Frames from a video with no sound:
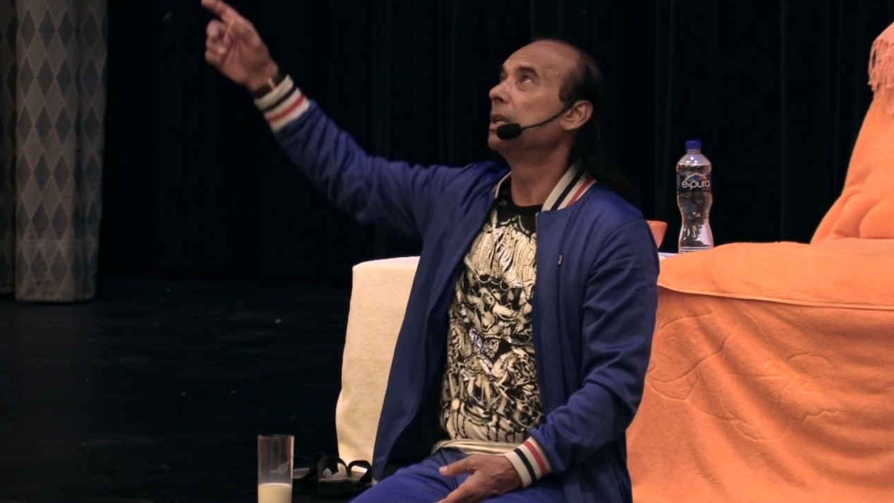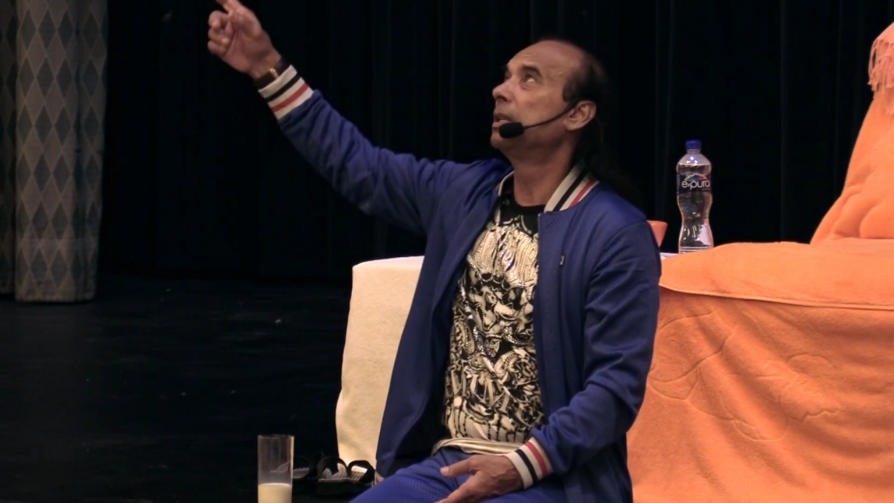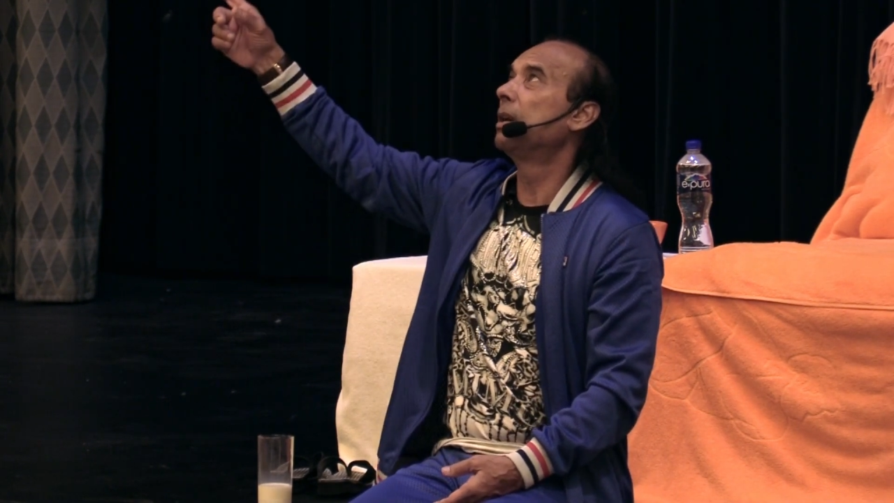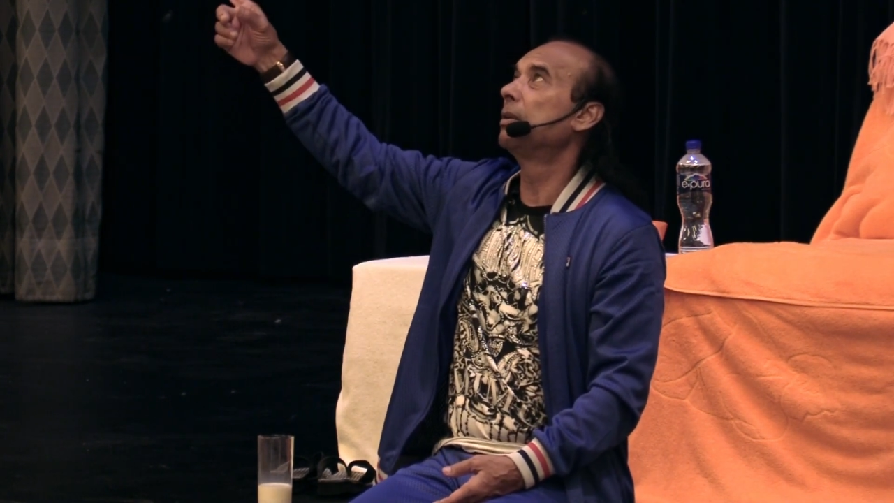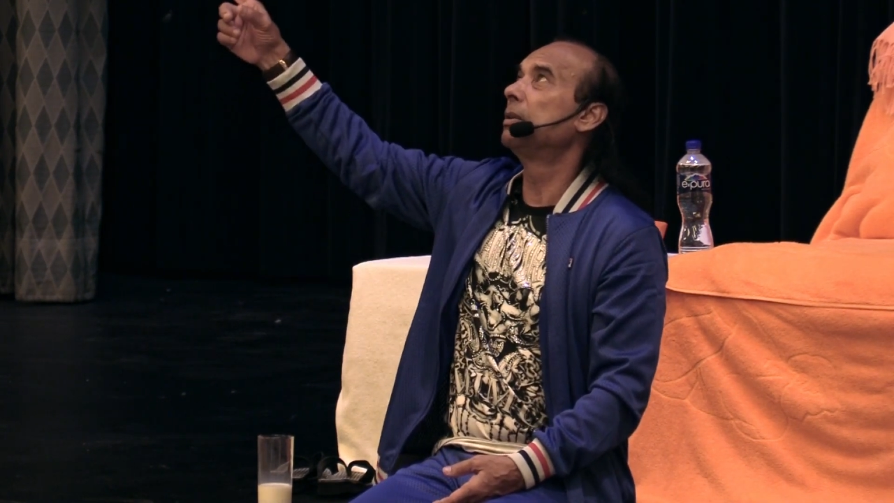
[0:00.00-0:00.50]

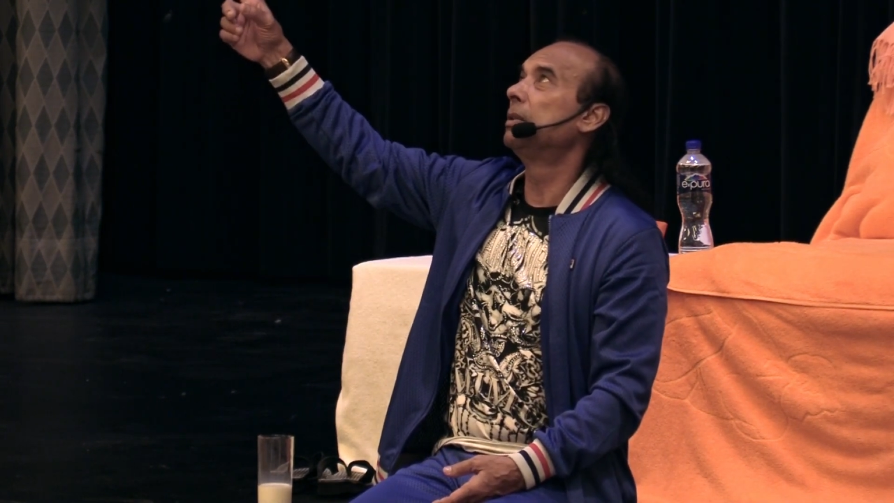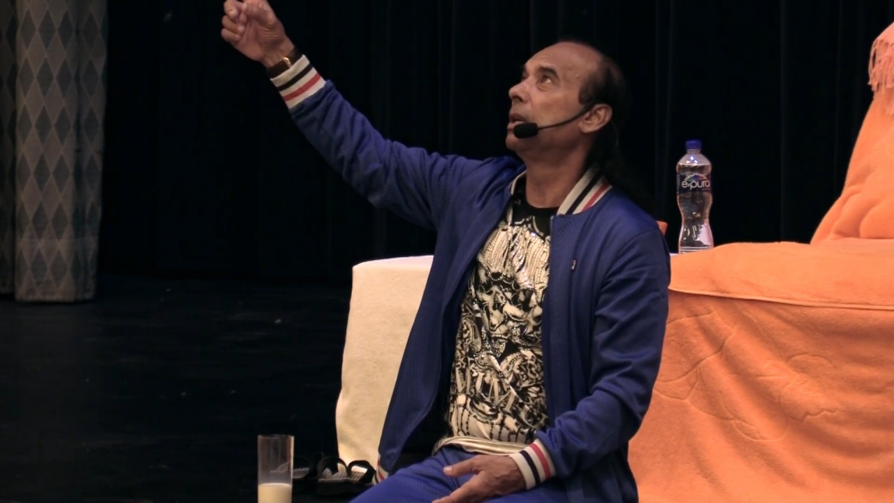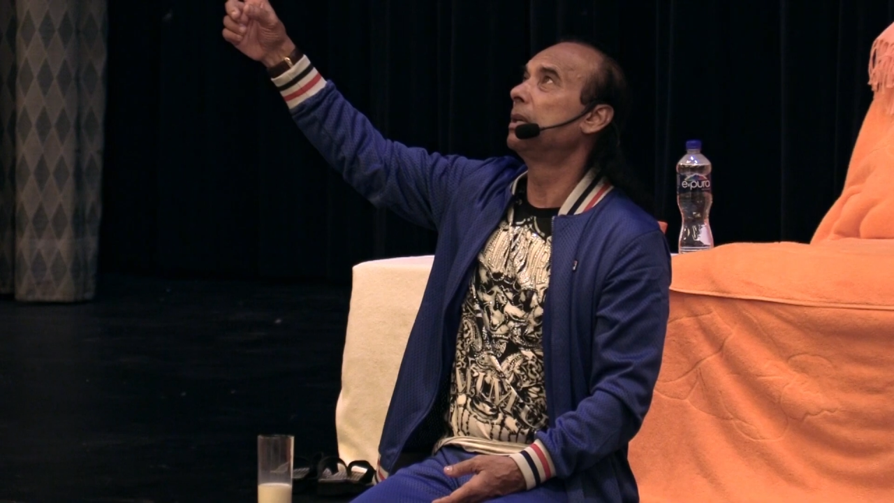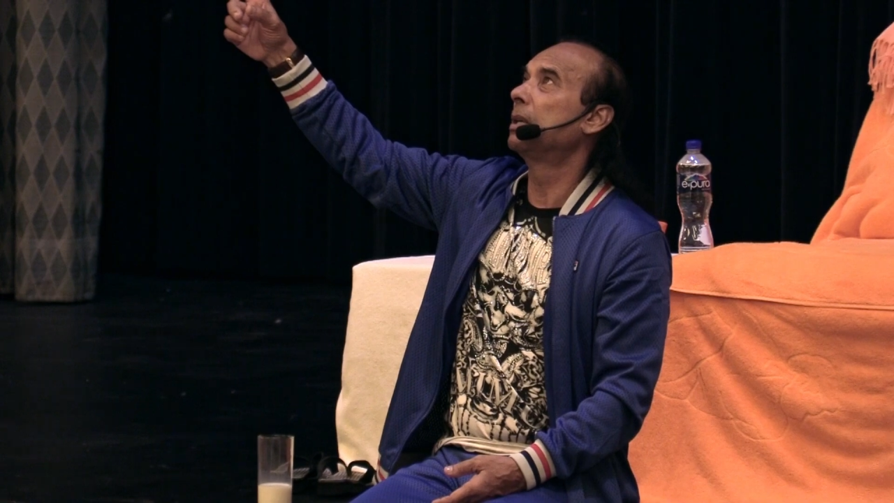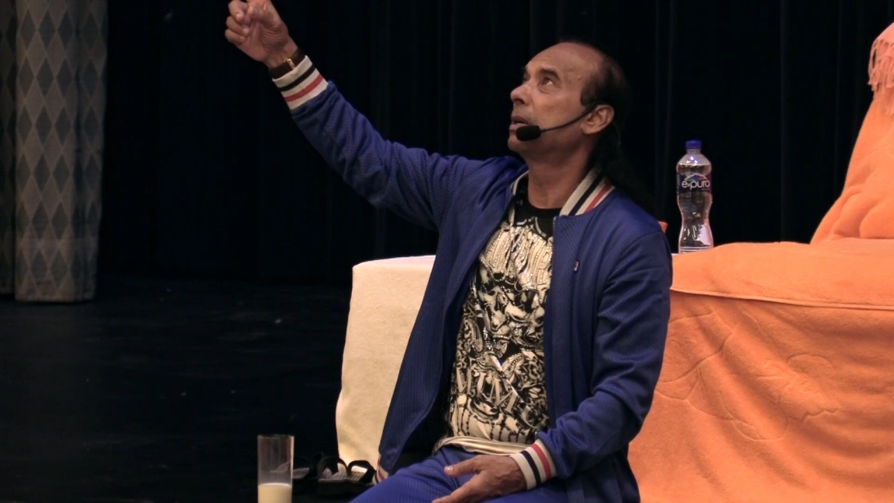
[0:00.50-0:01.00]

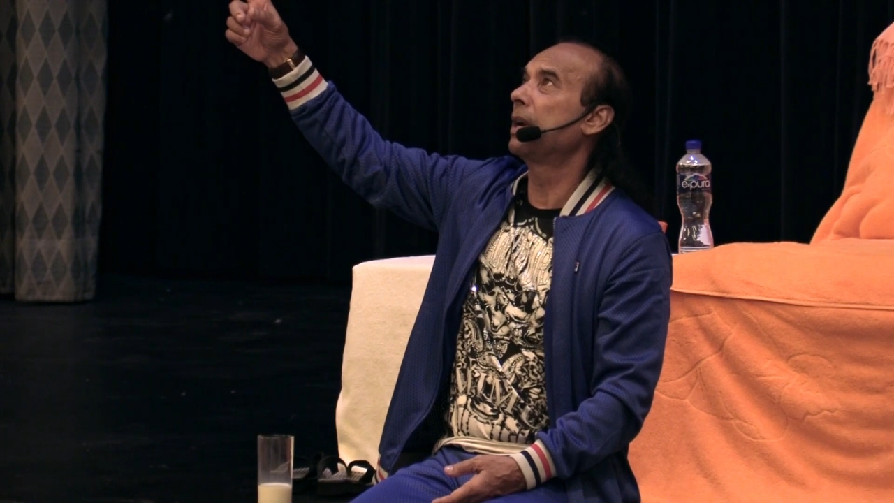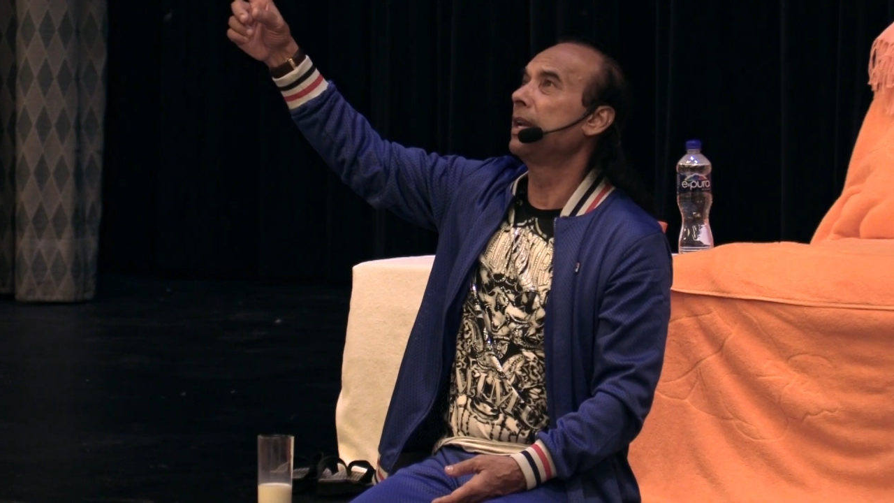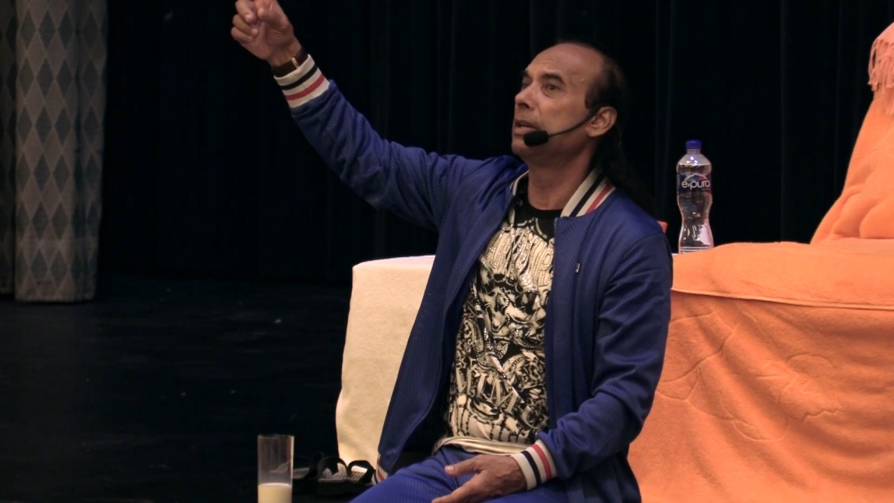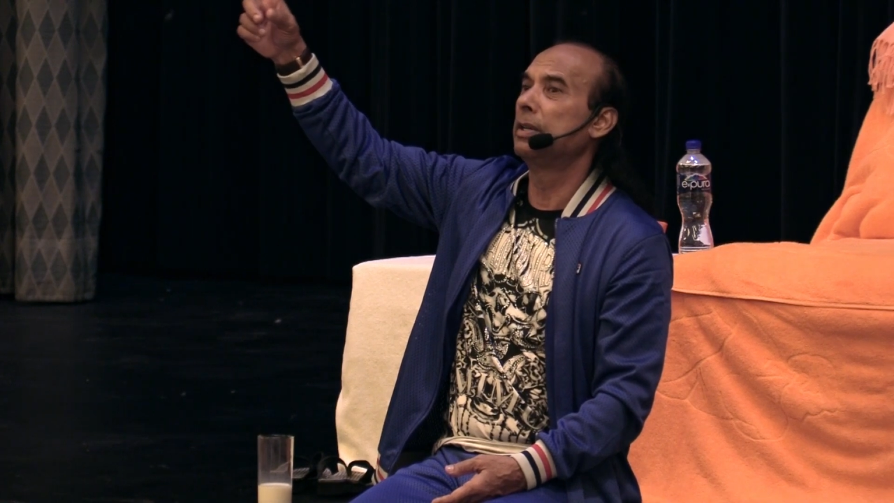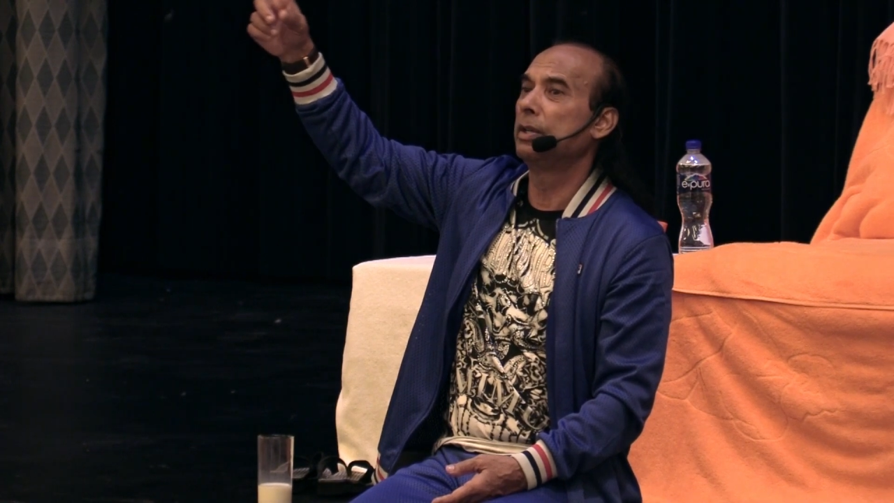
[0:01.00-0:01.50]
The
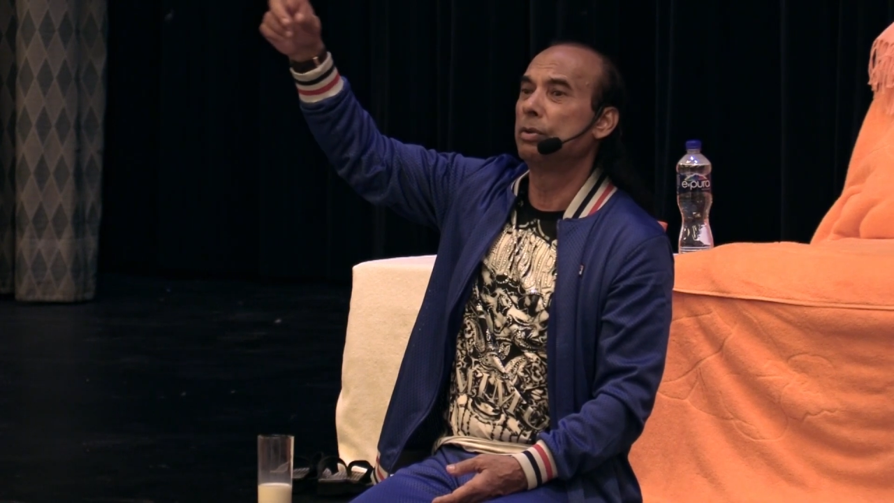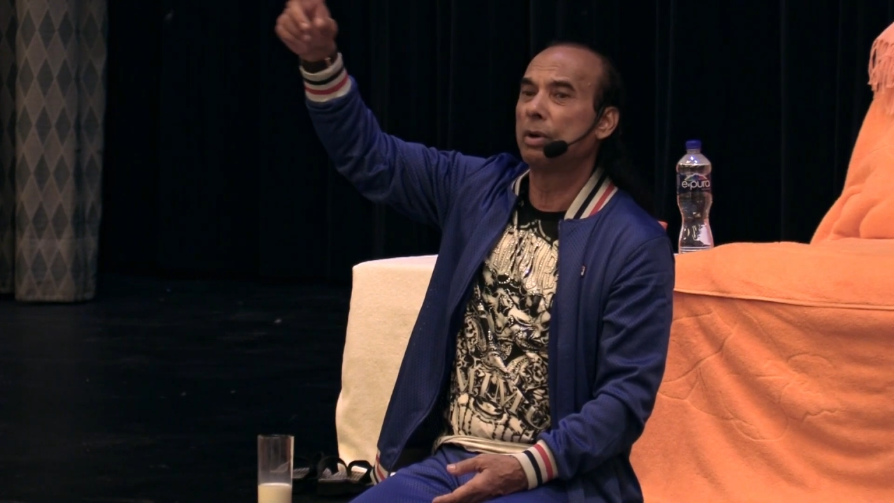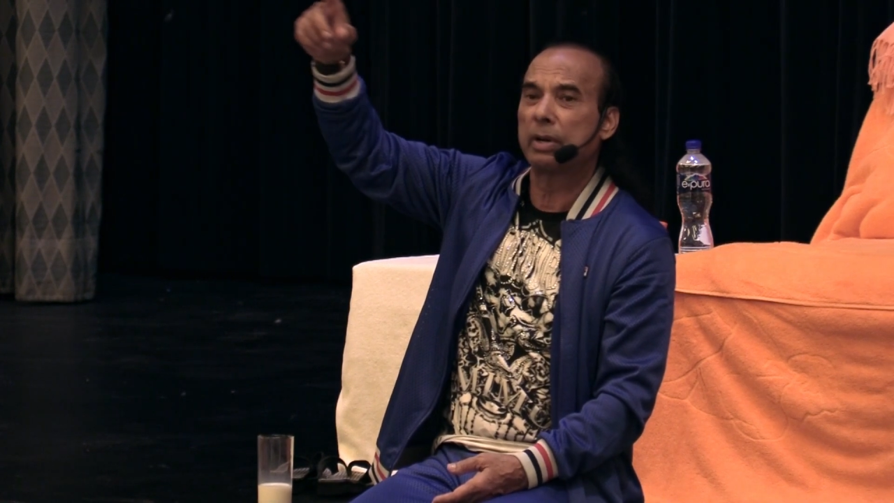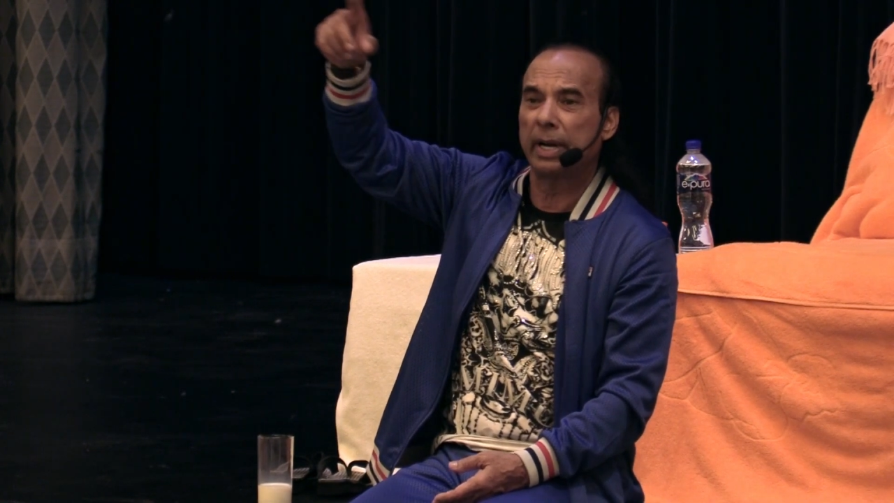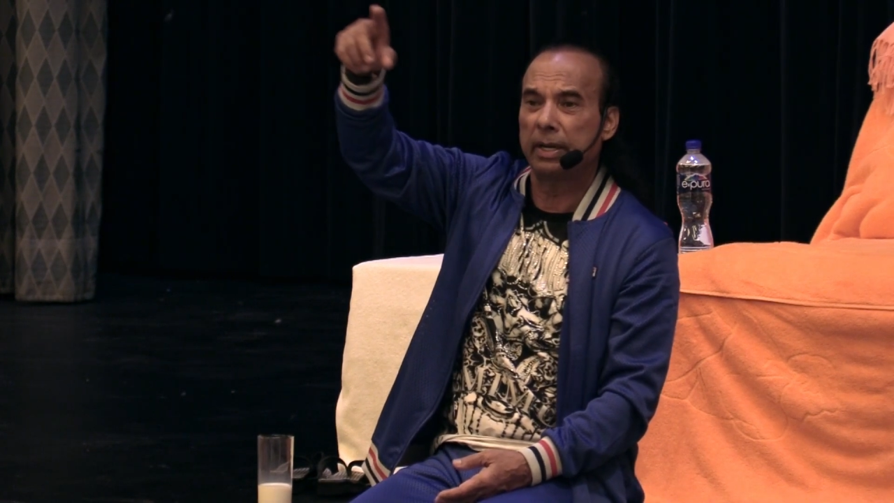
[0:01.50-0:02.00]
crane, you know
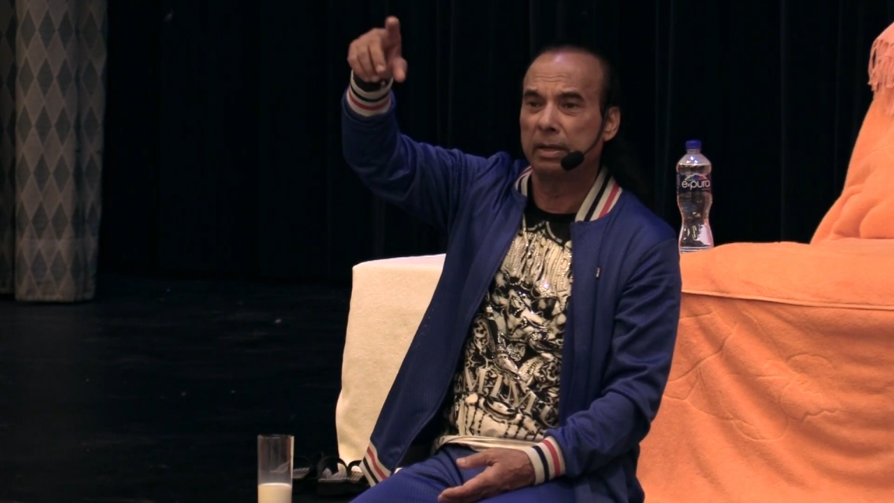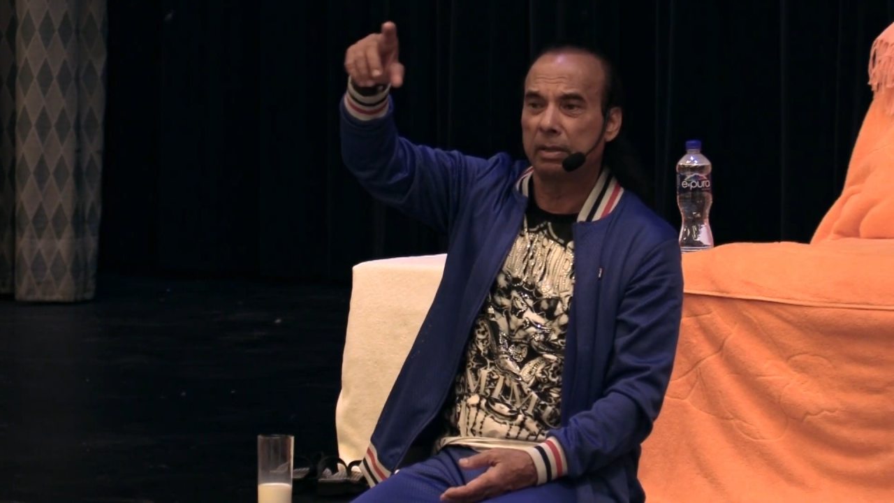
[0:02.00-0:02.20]
crane,